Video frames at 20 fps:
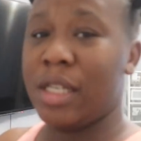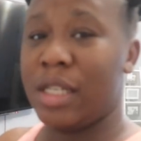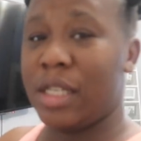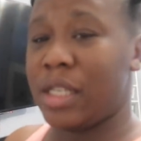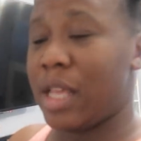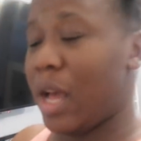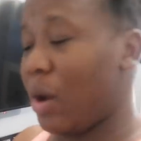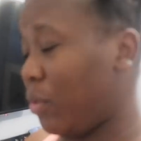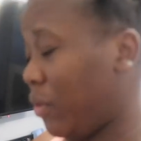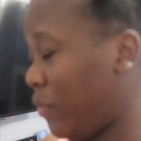
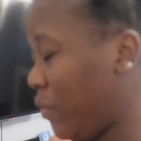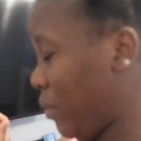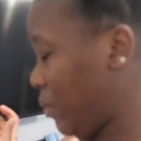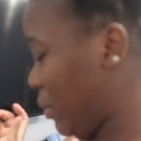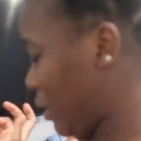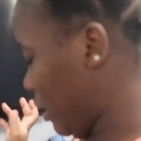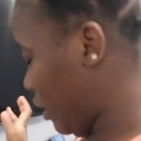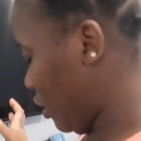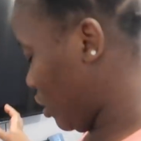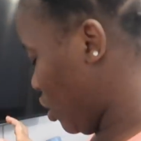start with
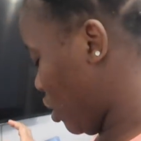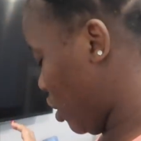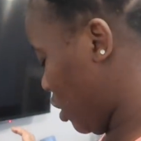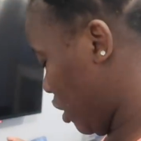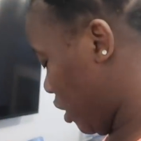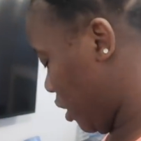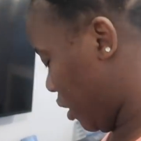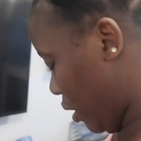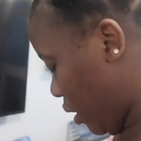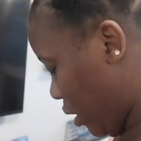him this
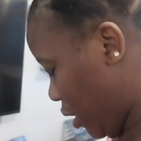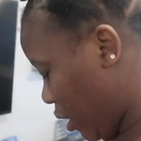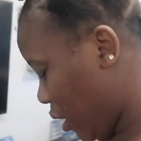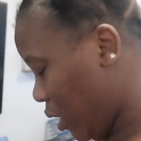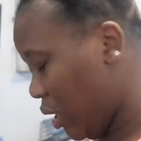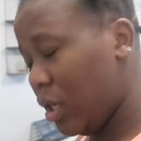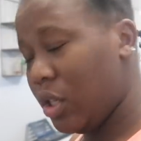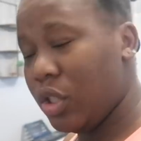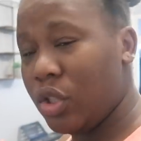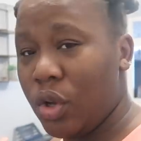early
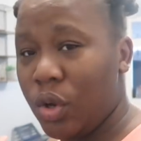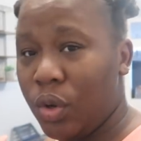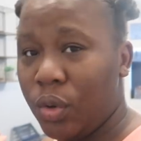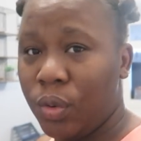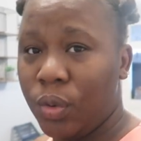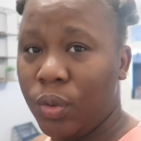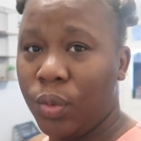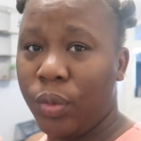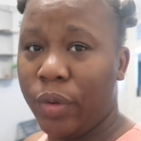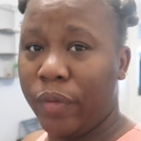
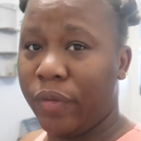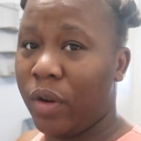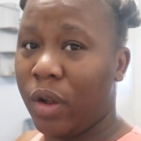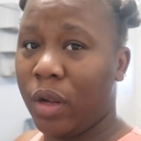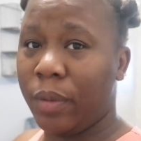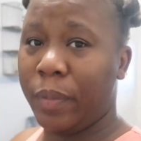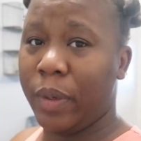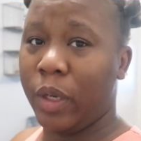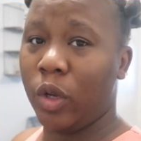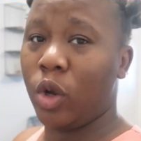so we've
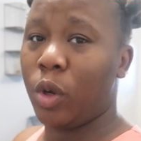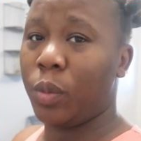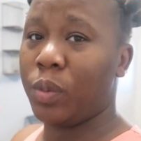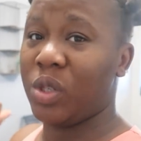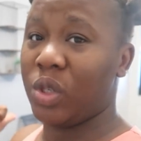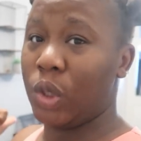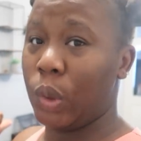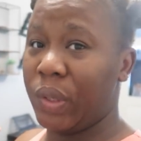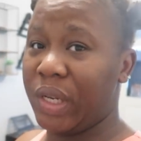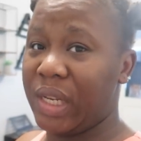all been up
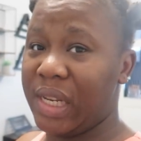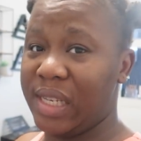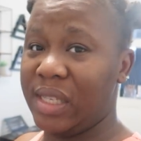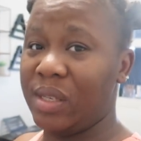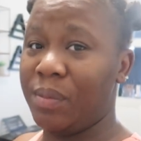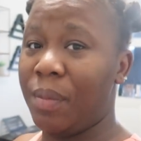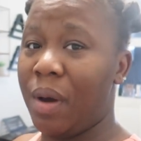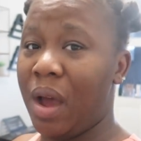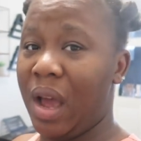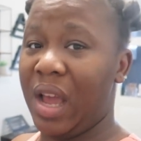he's doing
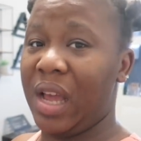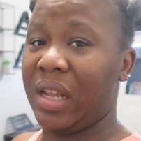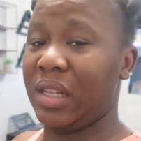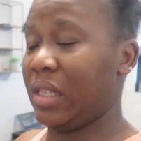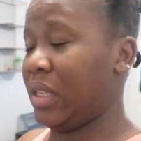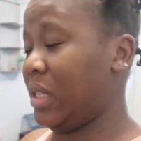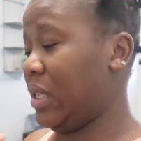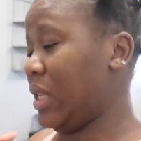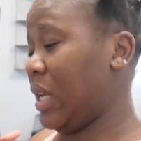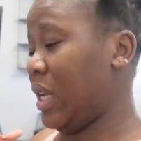his
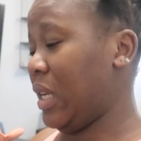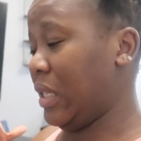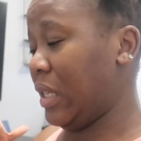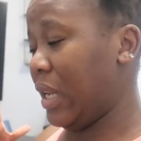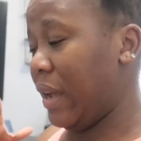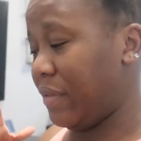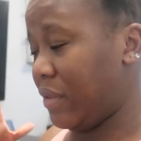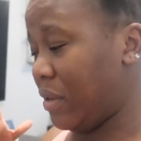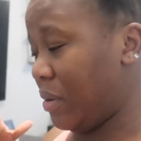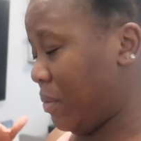maths
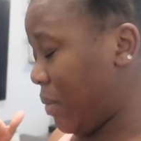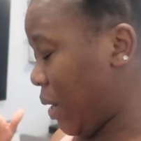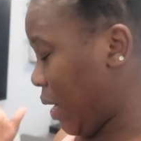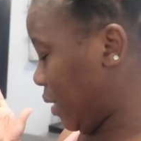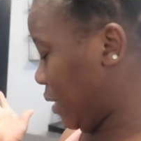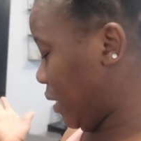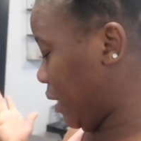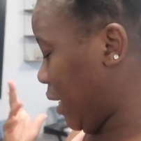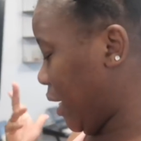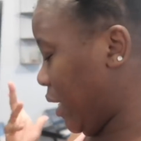and after
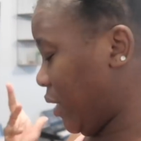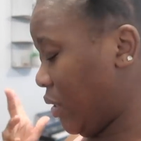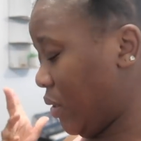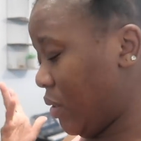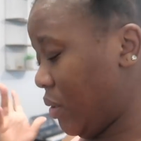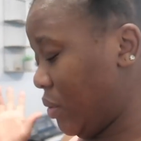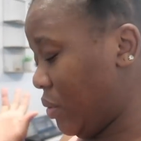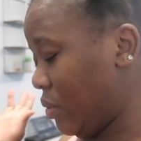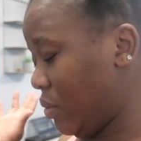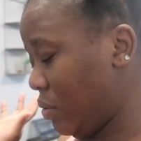maths he
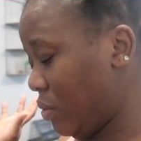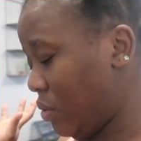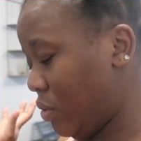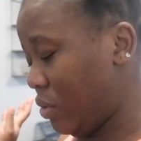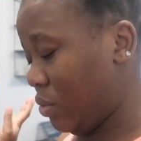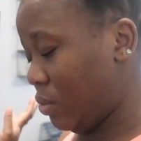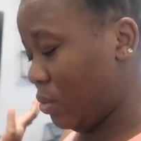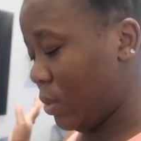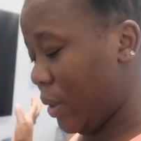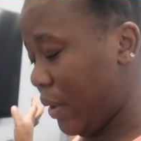gets to
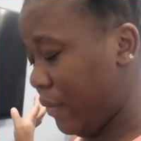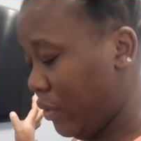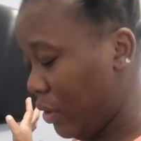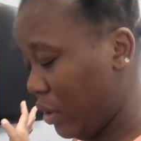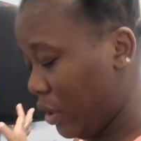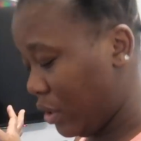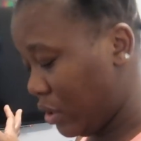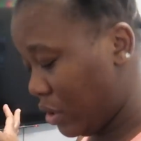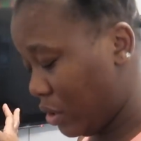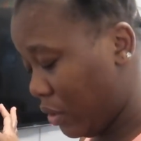do
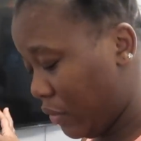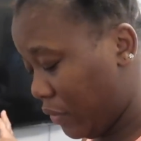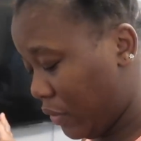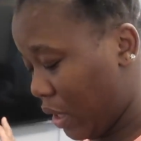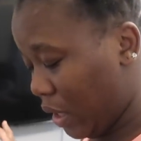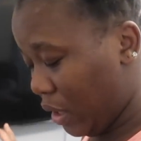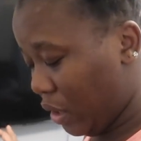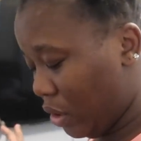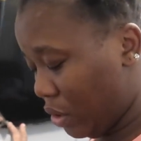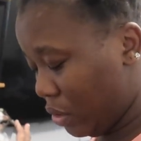every other stuff
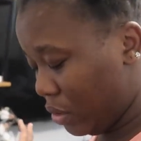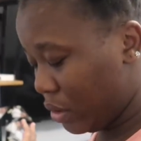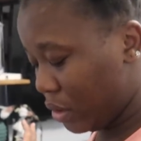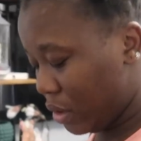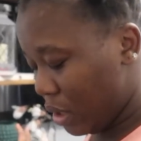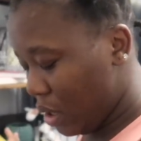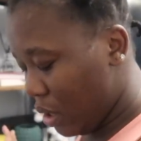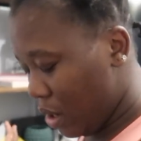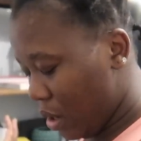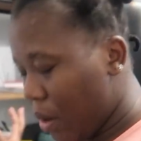that he does
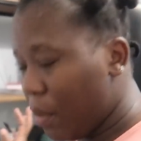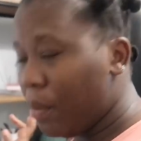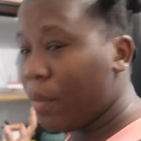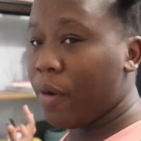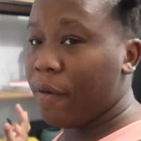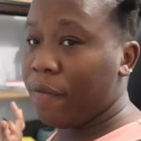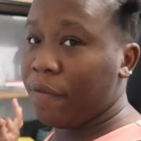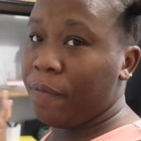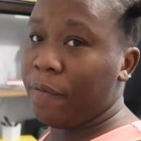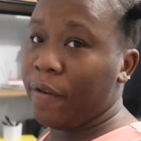yeah.
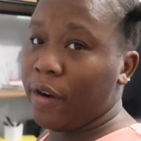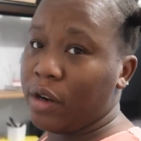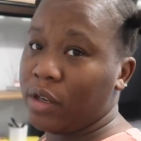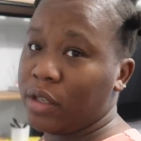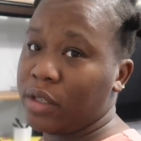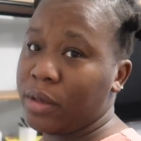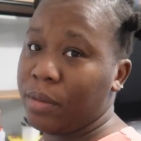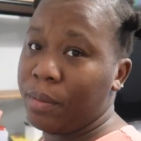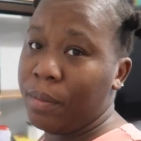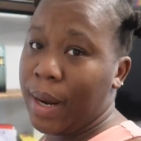but
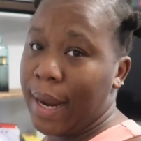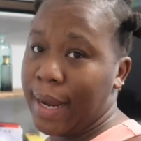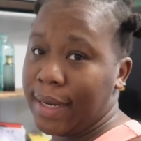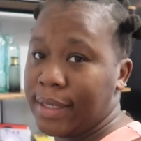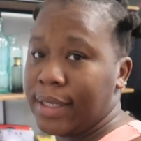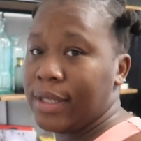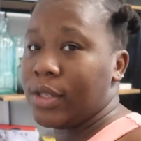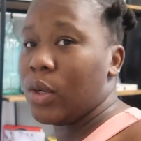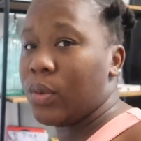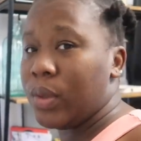first
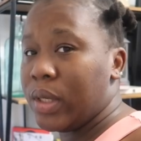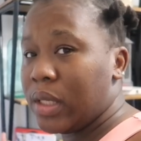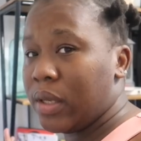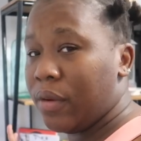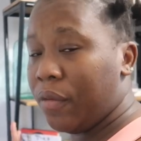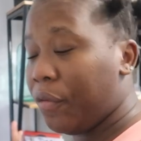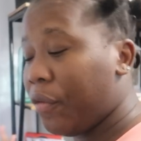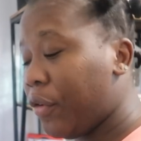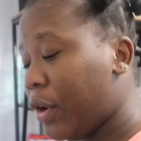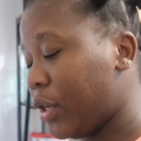maths is always
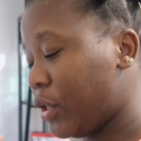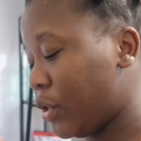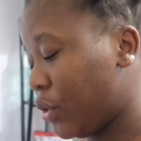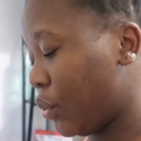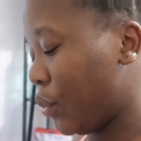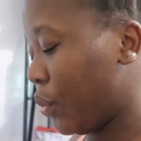the first